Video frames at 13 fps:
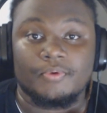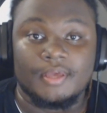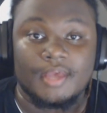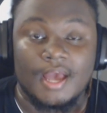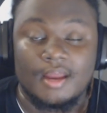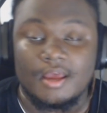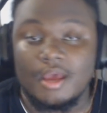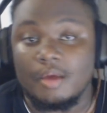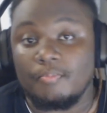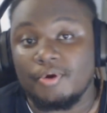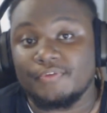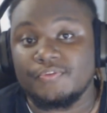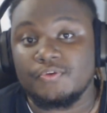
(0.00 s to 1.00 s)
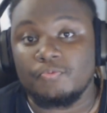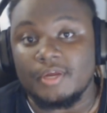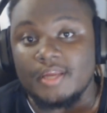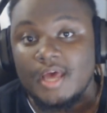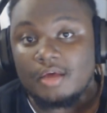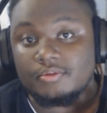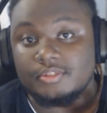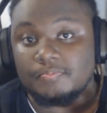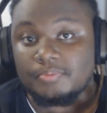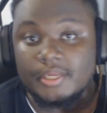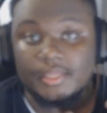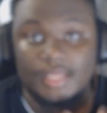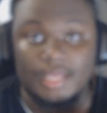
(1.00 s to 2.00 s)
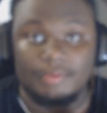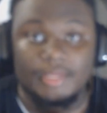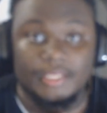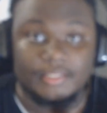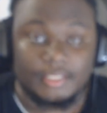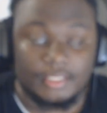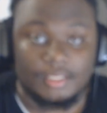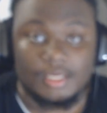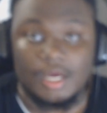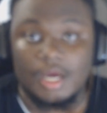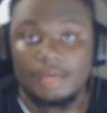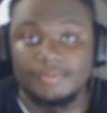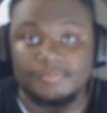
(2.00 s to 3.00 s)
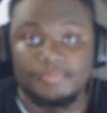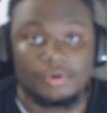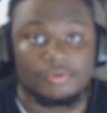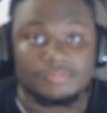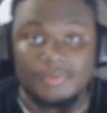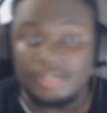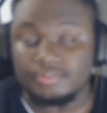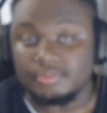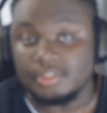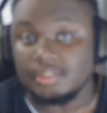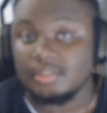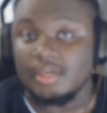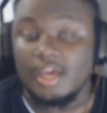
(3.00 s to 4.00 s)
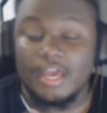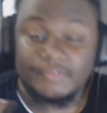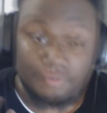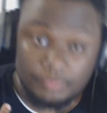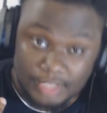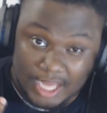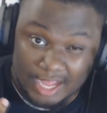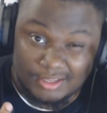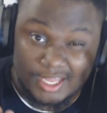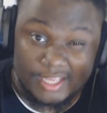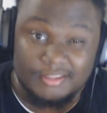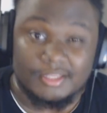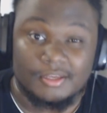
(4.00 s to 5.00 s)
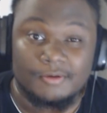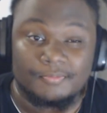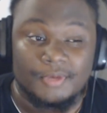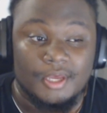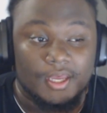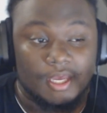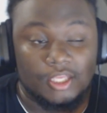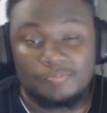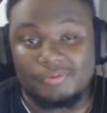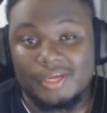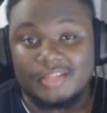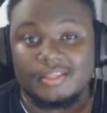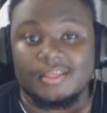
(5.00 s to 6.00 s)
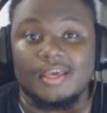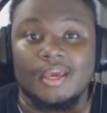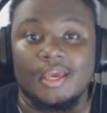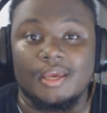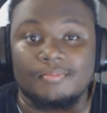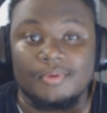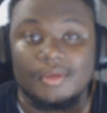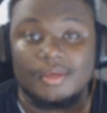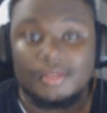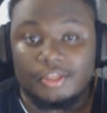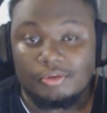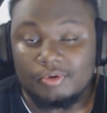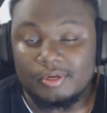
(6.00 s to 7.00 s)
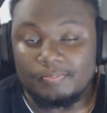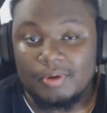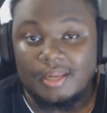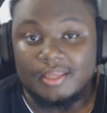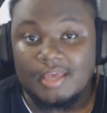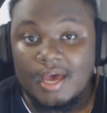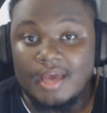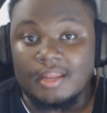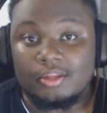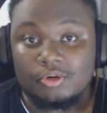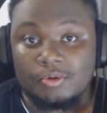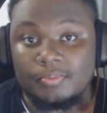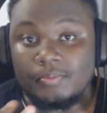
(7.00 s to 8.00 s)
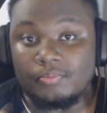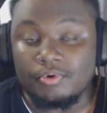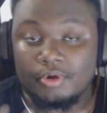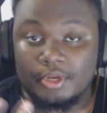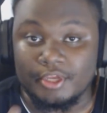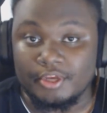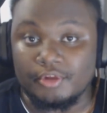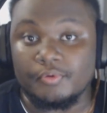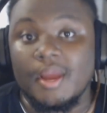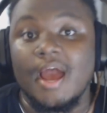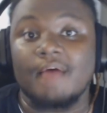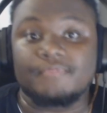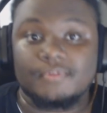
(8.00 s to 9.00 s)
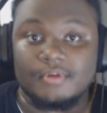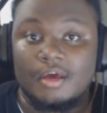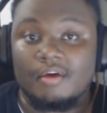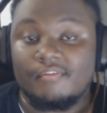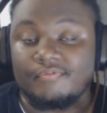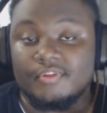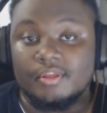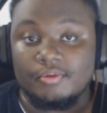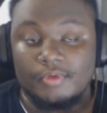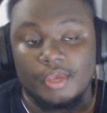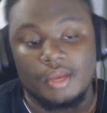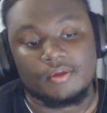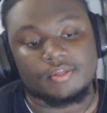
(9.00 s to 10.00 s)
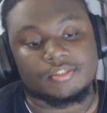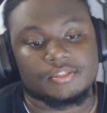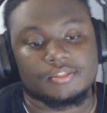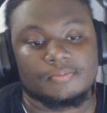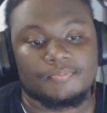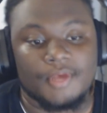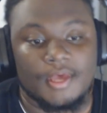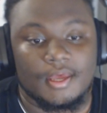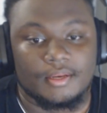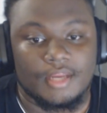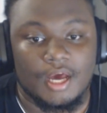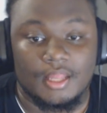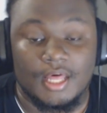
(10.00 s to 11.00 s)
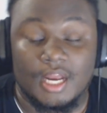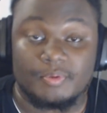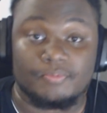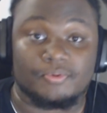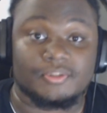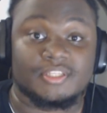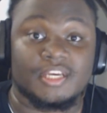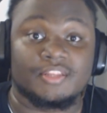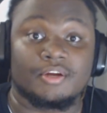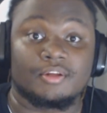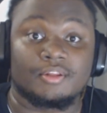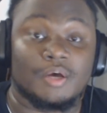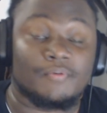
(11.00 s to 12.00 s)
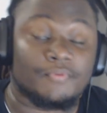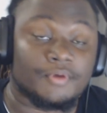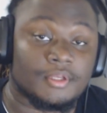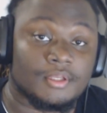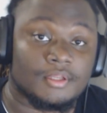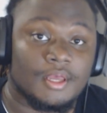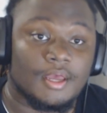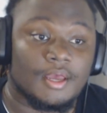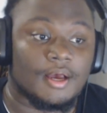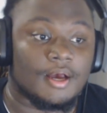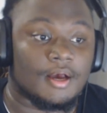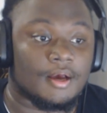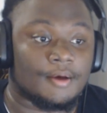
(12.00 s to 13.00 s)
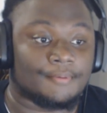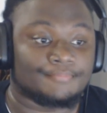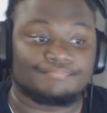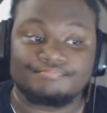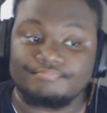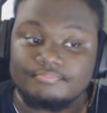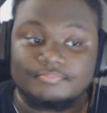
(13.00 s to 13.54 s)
that we got, but if you went out to play the game like Denkopps, Pose, Macho T, if you went out like them and you played the game, you would have probably got a little bit more engraft of the new carrying system. Now, a lot of people are saying they're in love with it. Um,